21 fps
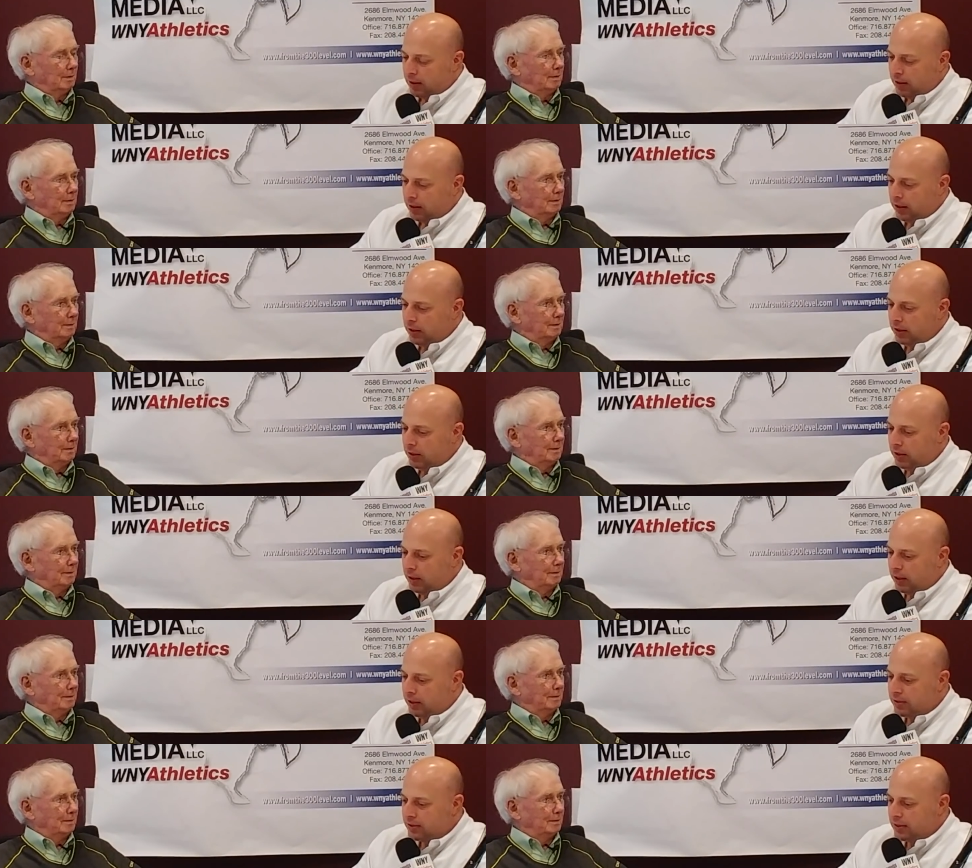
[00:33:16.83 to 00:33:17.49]

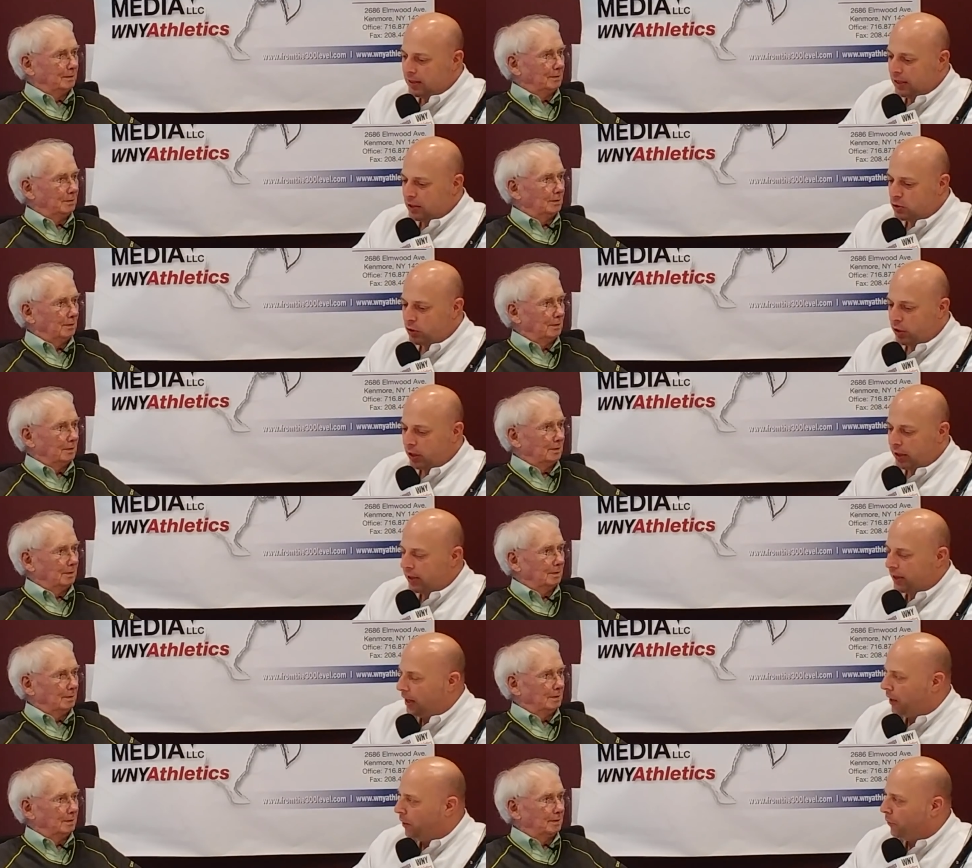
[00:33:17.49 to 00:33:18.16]
Speaker 1: he, he's not
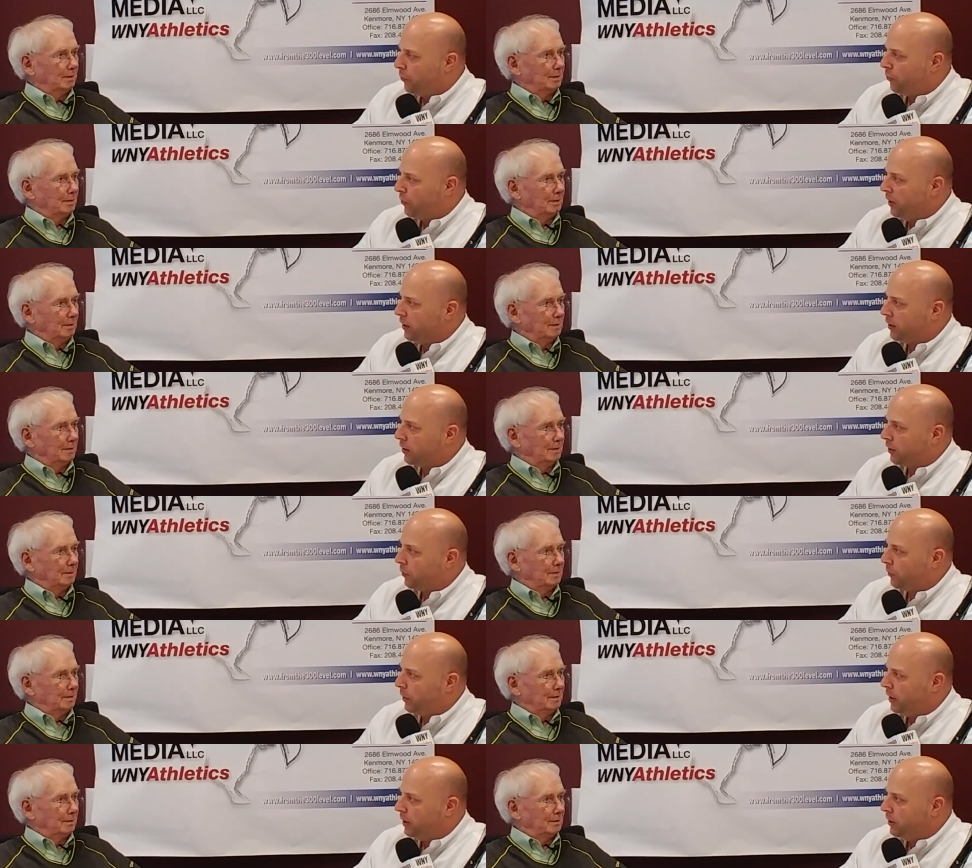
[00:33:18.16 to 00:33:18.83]
trying to outthink
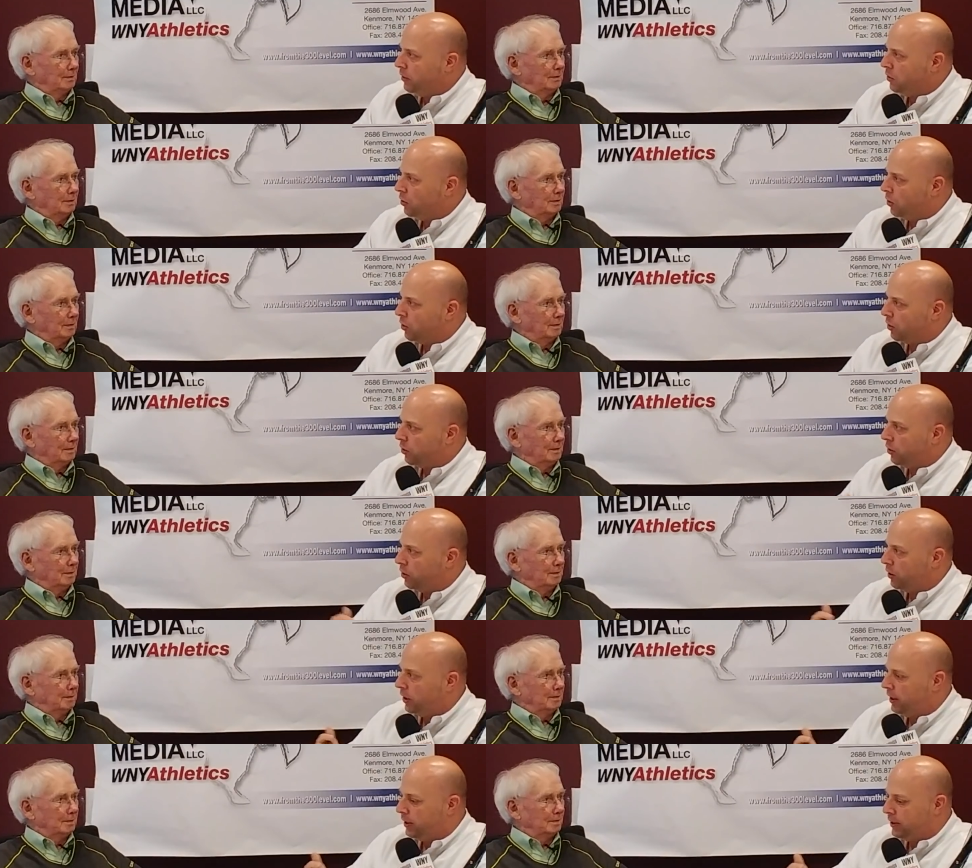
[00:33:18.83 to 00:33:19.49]
you. He know,
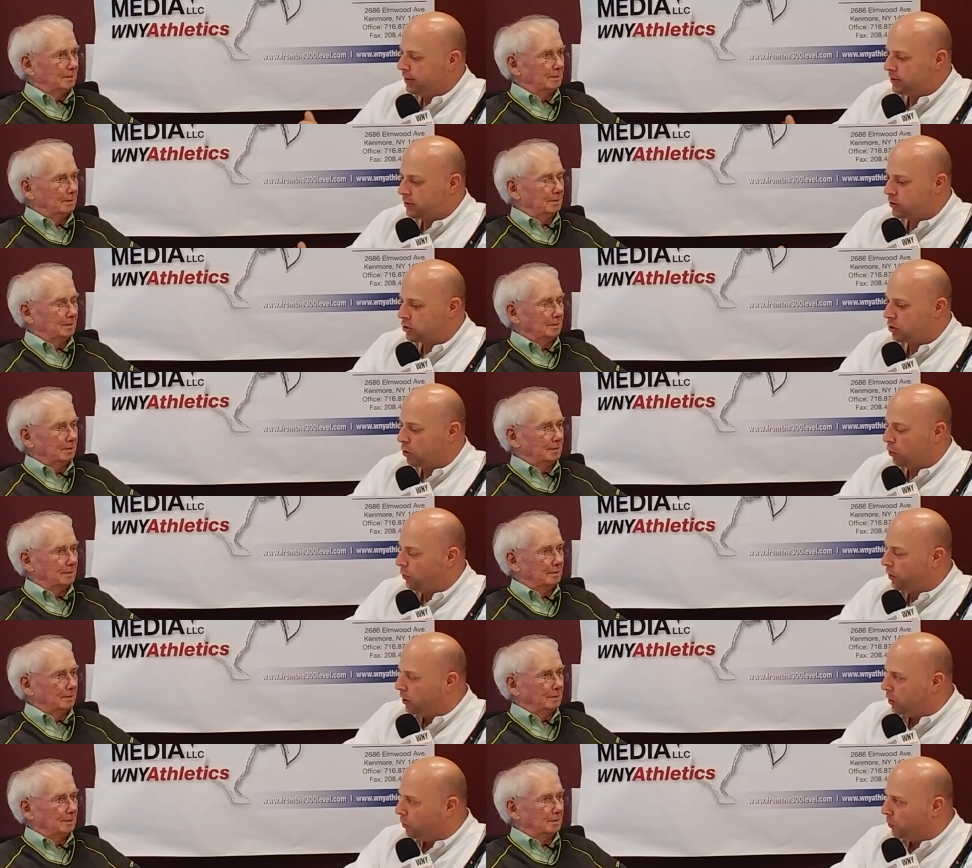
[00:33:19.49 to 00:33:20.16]
he's
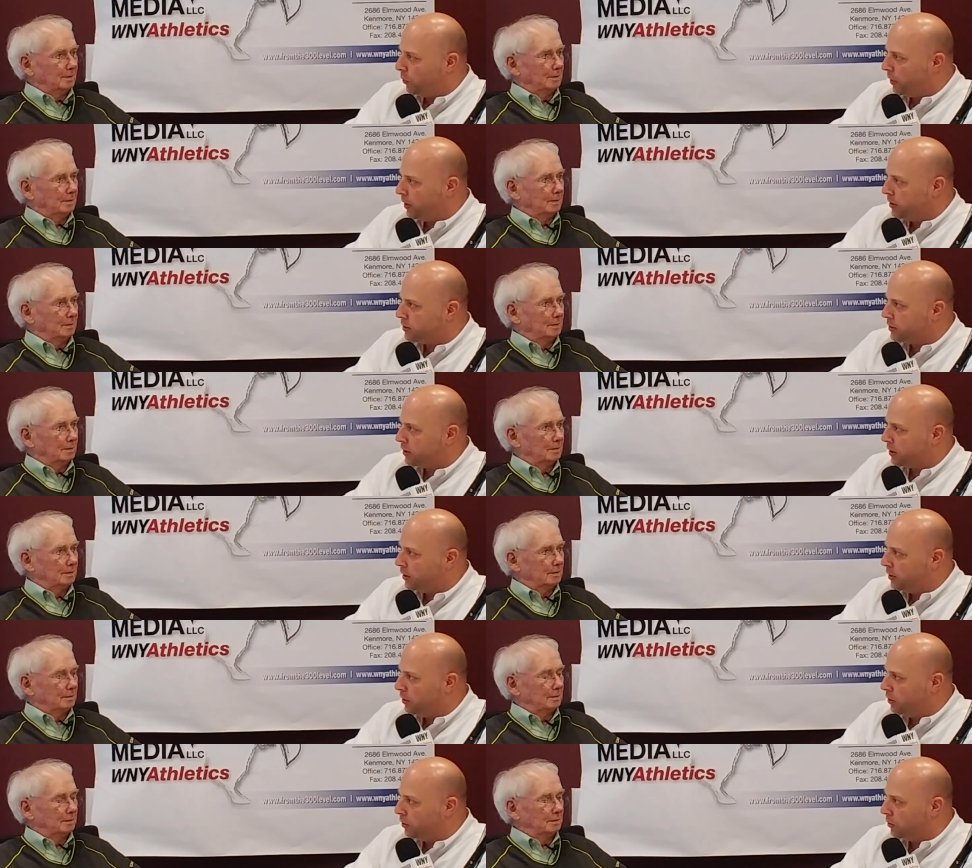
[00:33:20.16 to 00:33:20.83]
showing you what he's
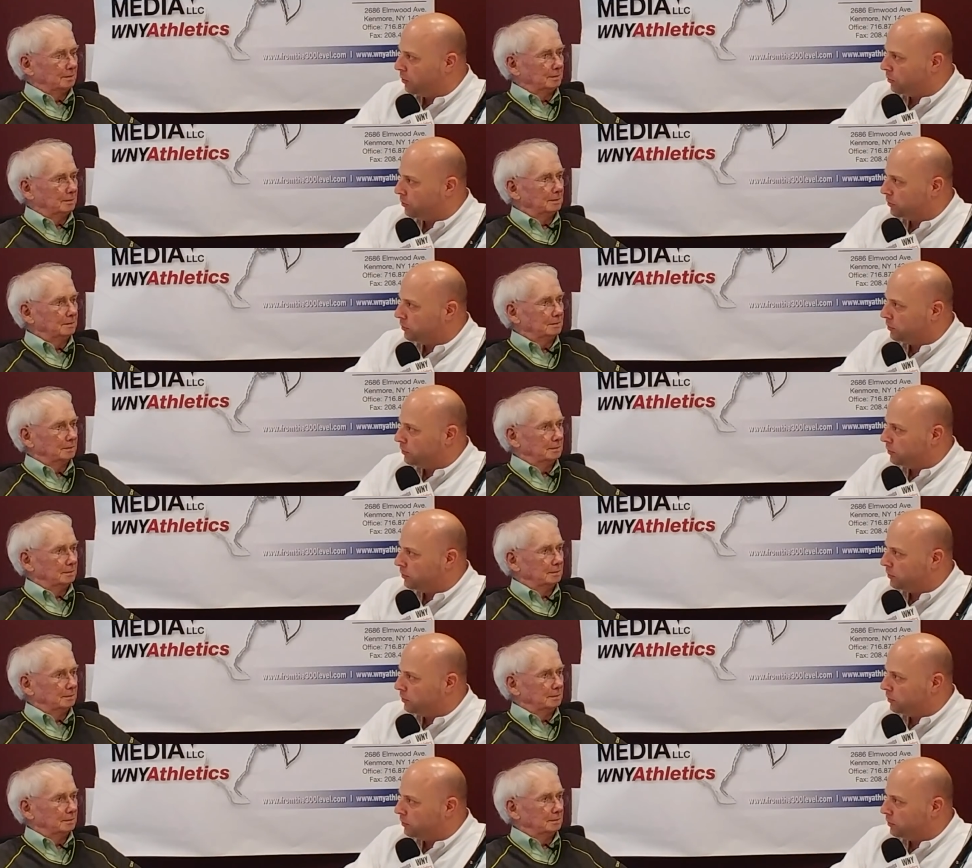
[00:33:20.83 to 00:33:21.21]
going to do.